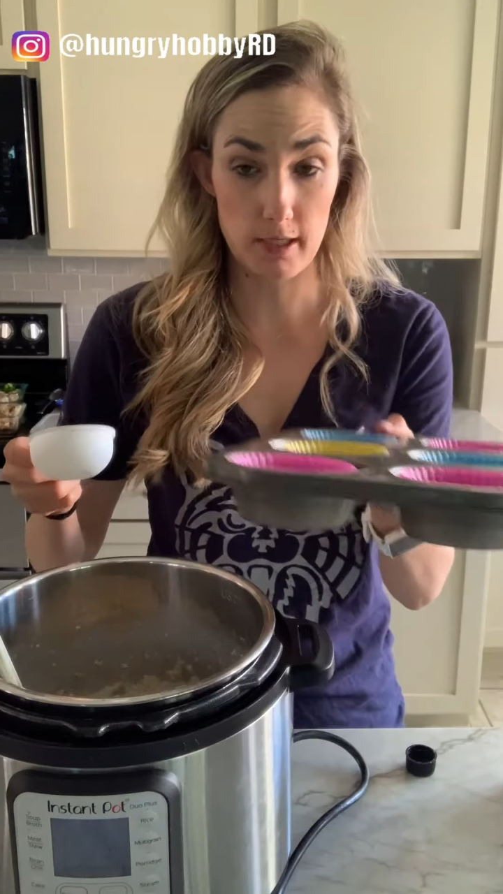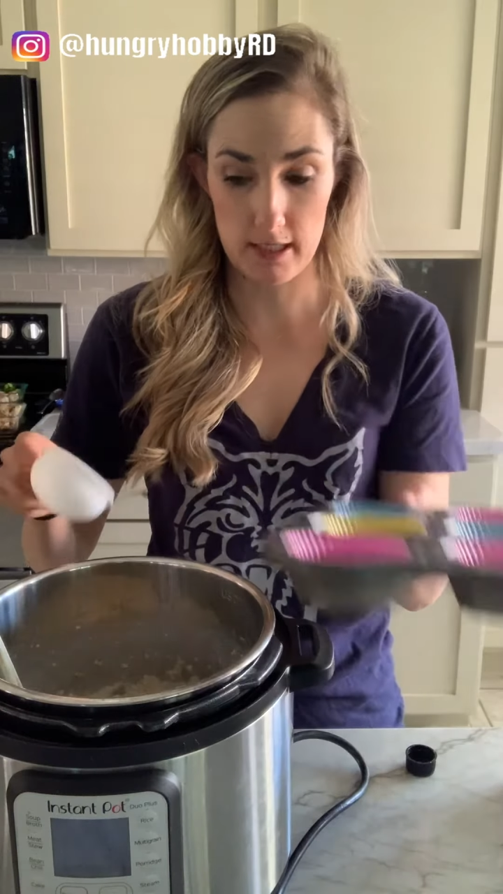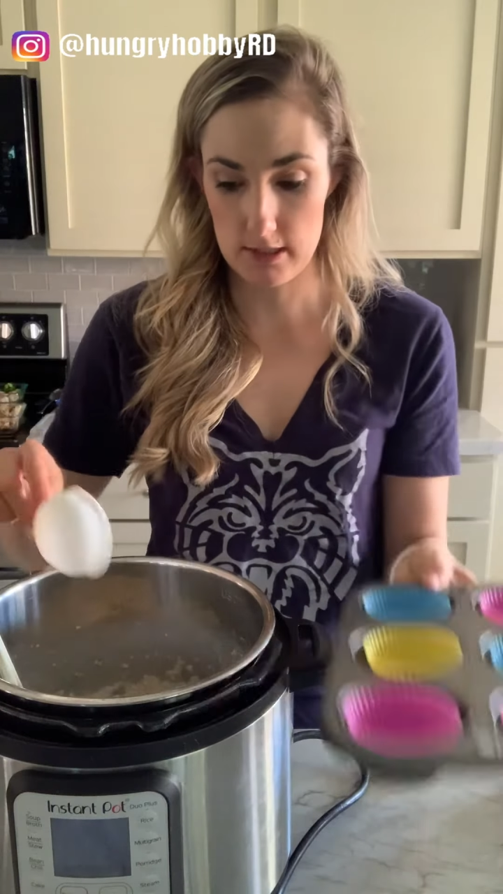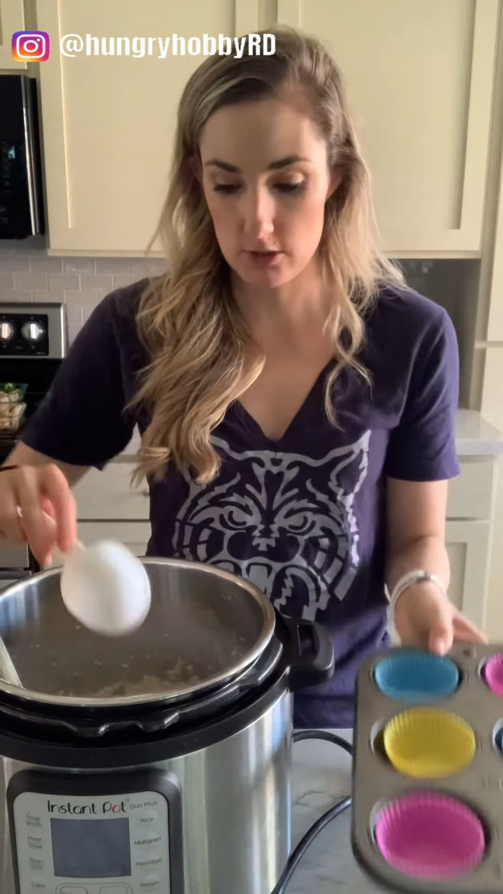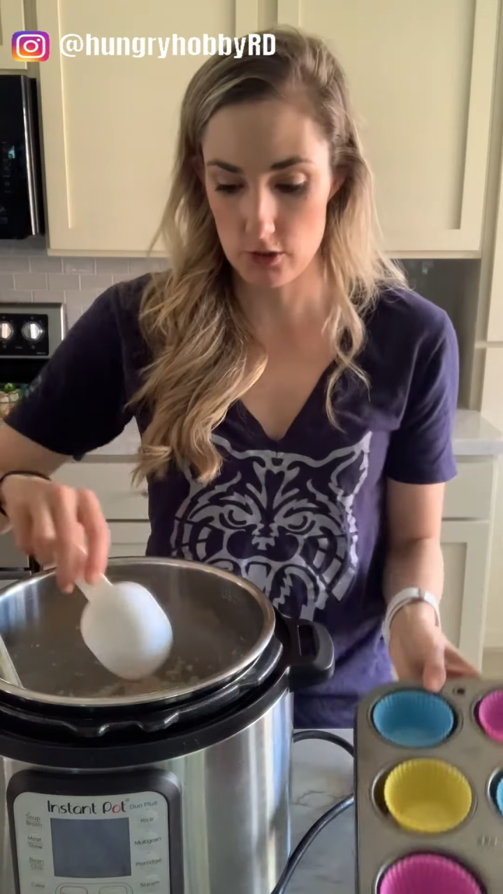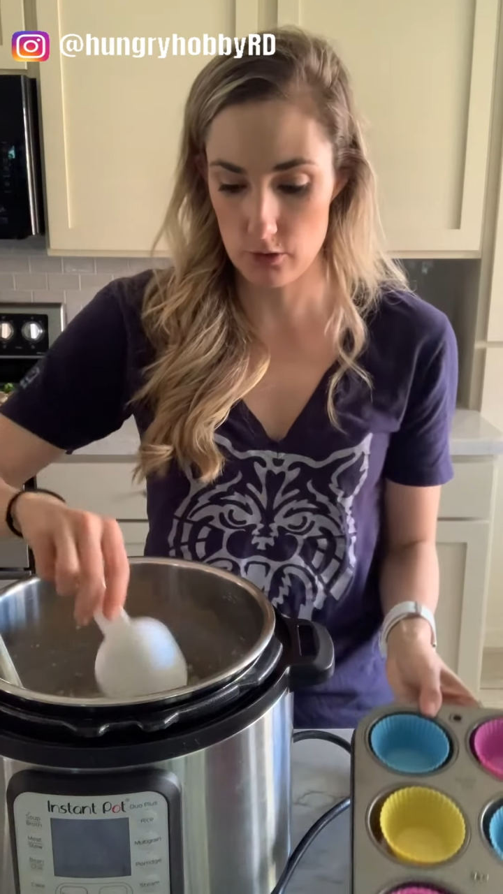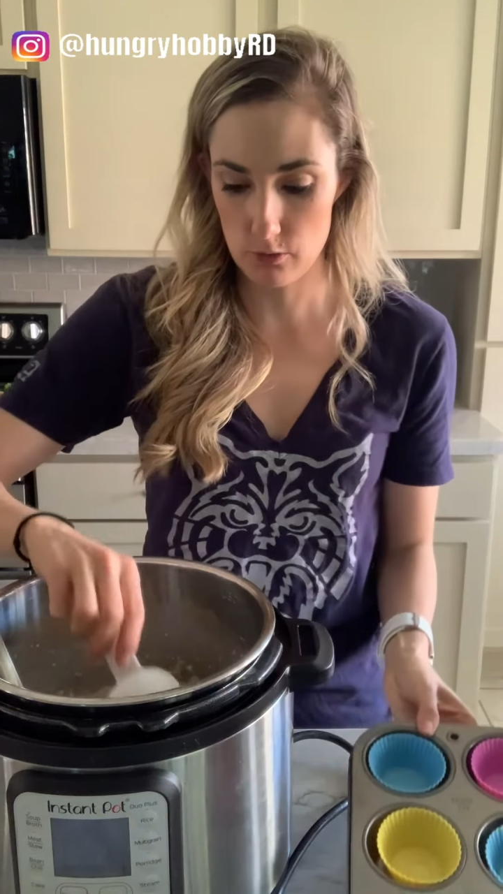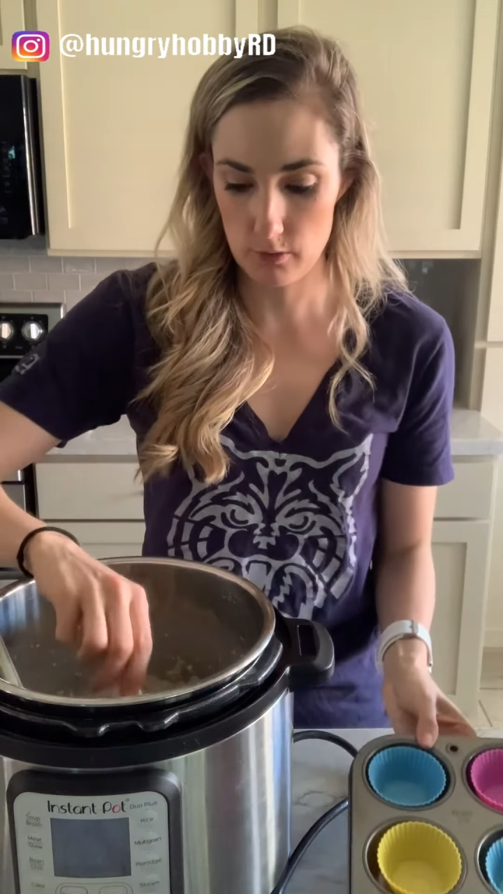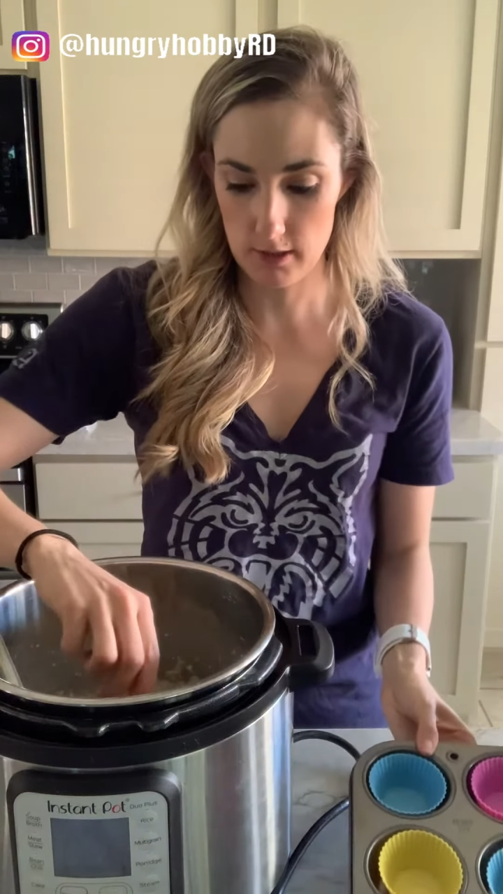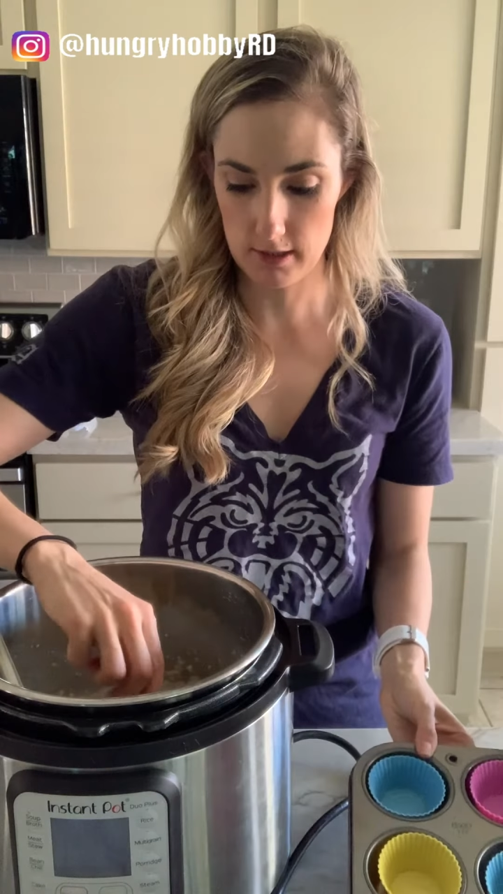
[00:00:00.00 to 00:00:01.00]

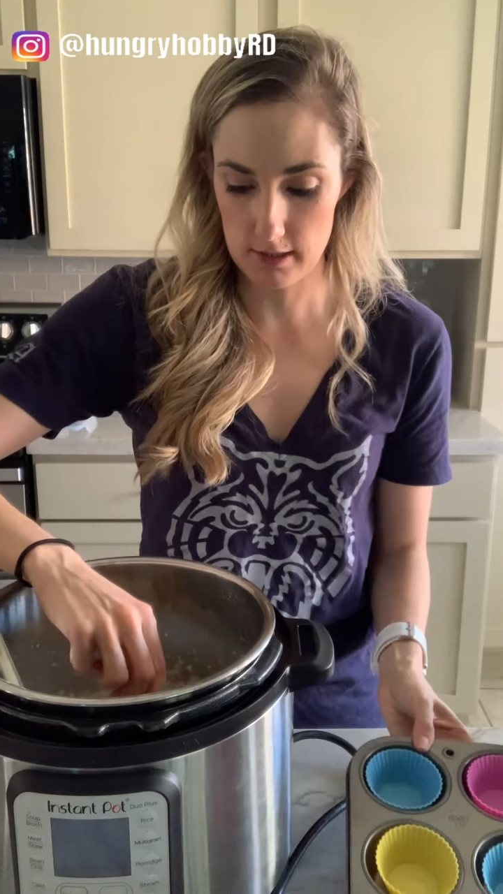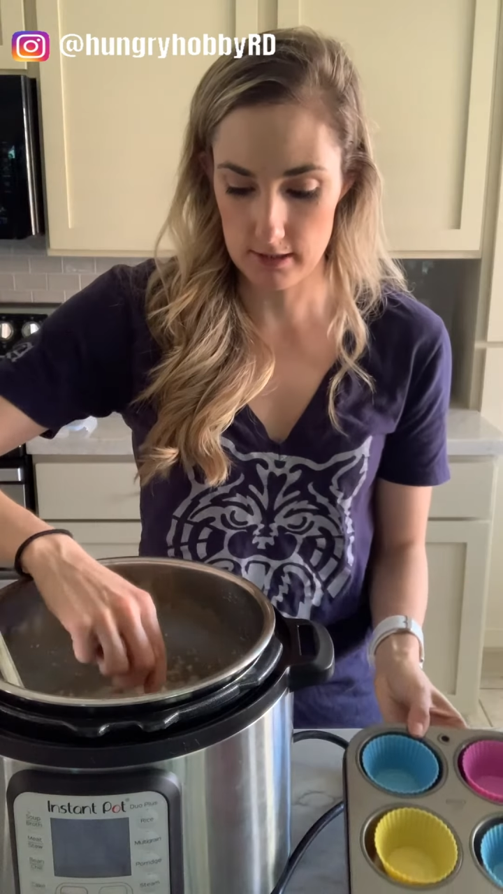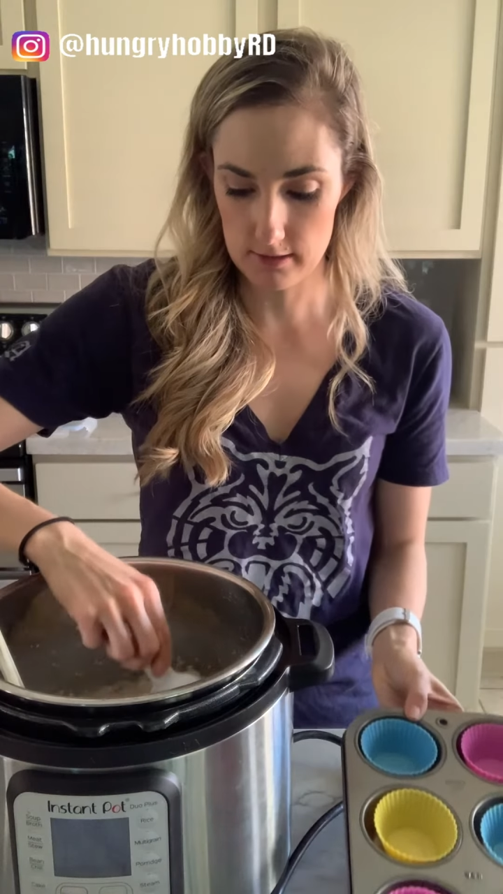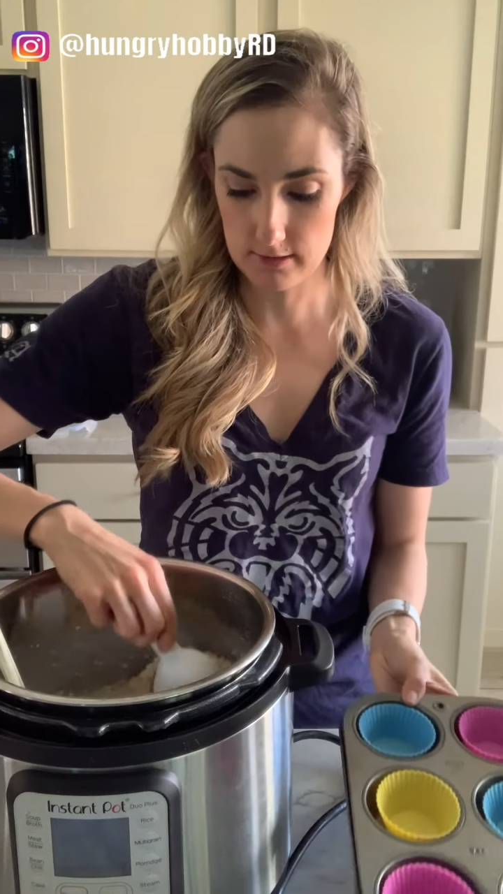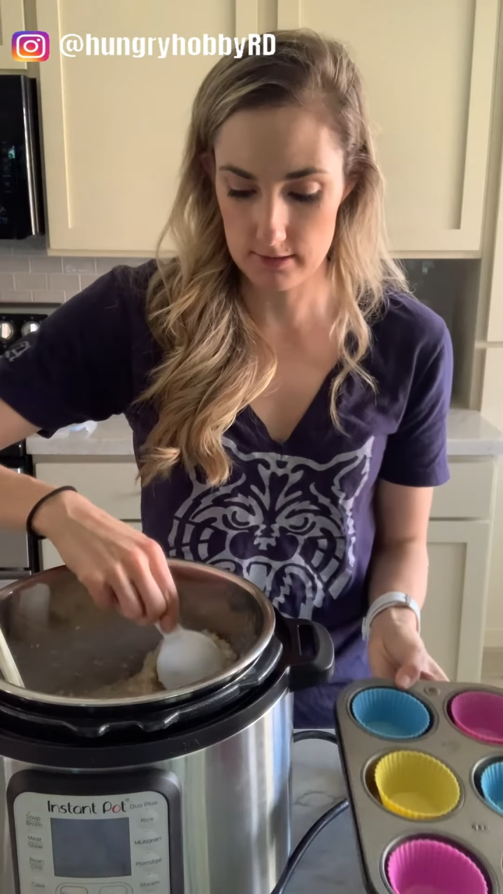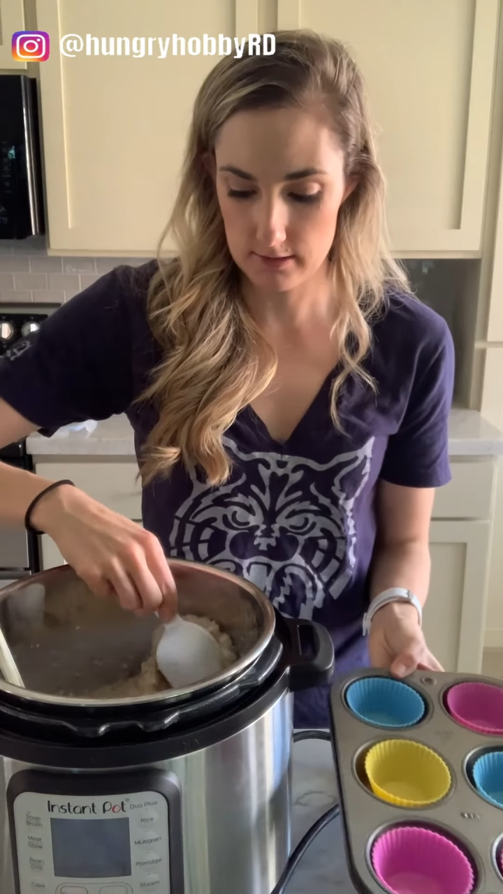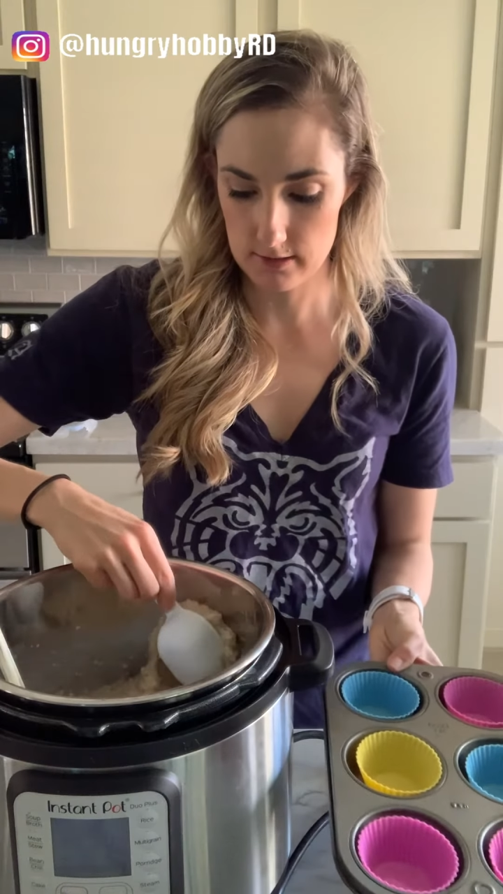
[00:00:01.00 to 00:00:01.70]
into these.